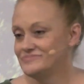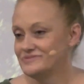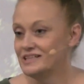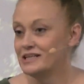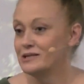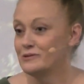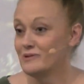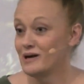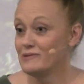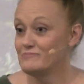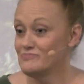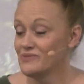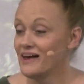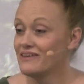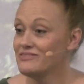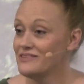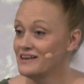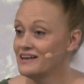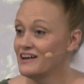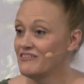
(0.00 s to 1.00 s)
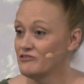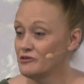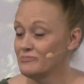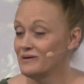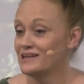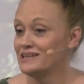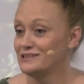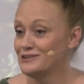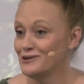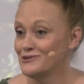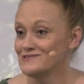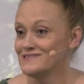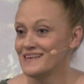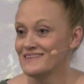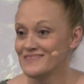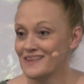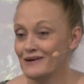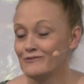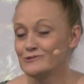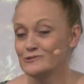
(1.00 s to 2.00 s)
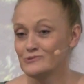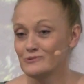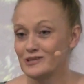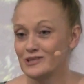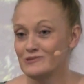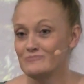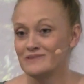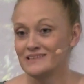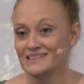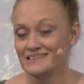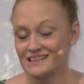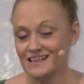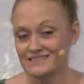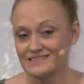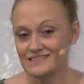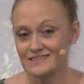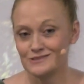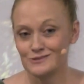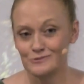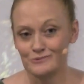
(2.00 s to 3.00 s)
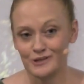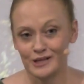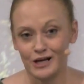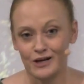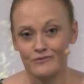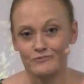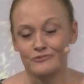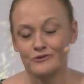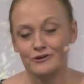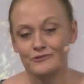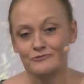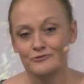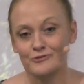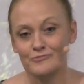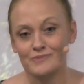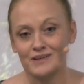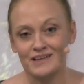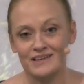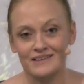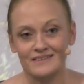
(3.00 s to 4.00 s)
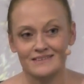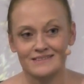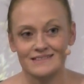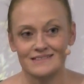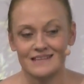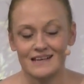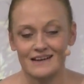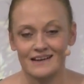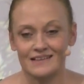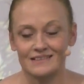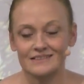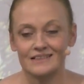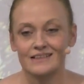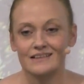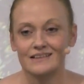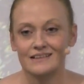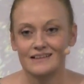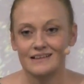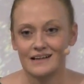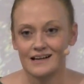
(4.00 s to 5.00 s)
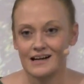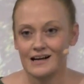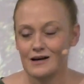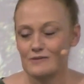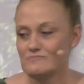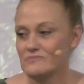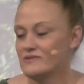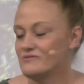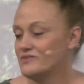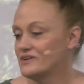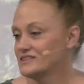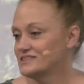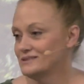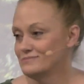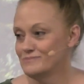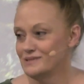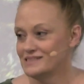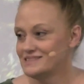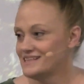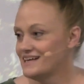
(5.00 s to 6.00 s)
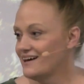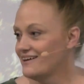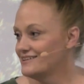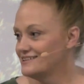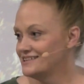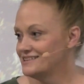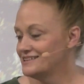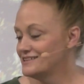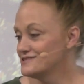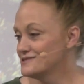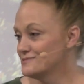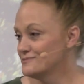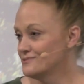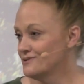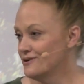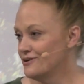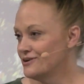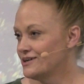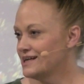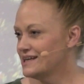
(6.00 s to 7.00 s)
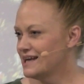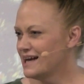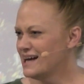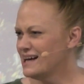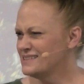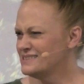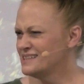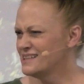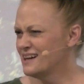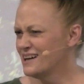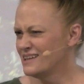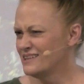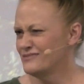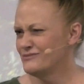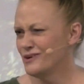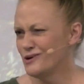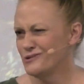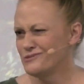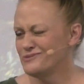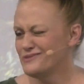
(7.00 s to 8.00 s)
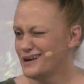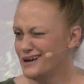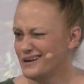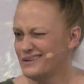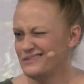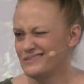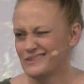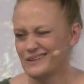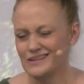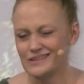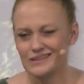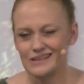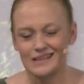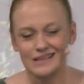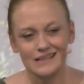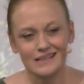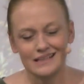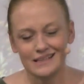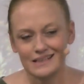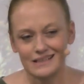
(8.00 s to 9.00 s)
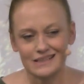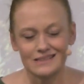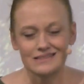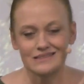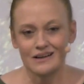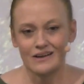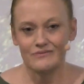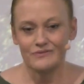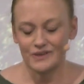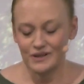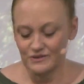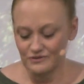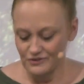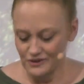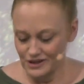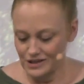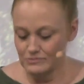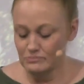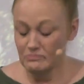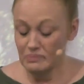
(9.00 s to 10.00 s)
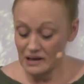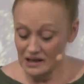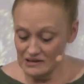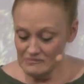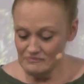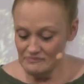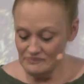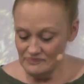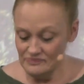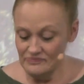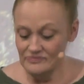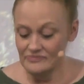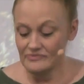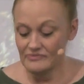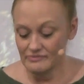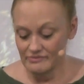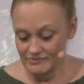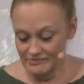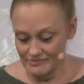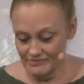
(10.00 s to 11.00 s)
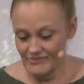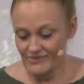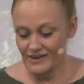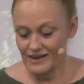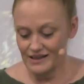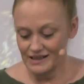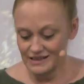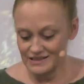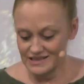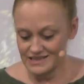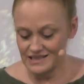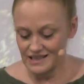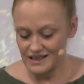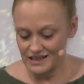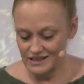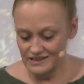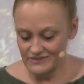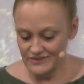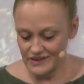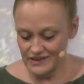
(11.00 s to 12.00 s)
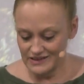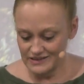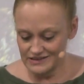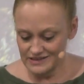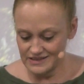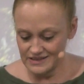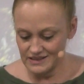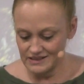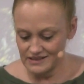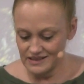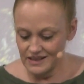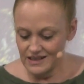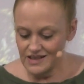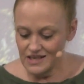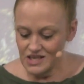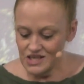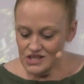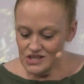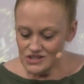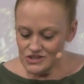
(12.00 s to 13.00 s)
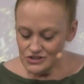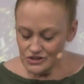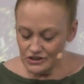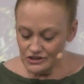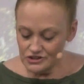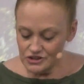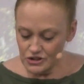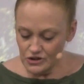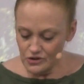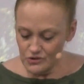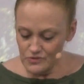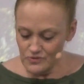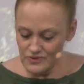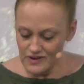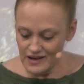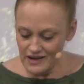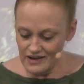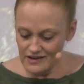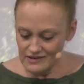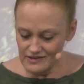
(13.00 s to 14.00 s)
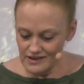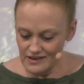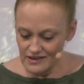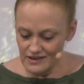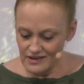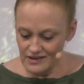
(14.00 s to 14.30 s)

Anyway, I think everybody knows that. That was one of the big lessons in recovery for me, is that the victim mentality doesn't work. And I had to kind of own that, and that's not very fun. But I can say that I did start to own that.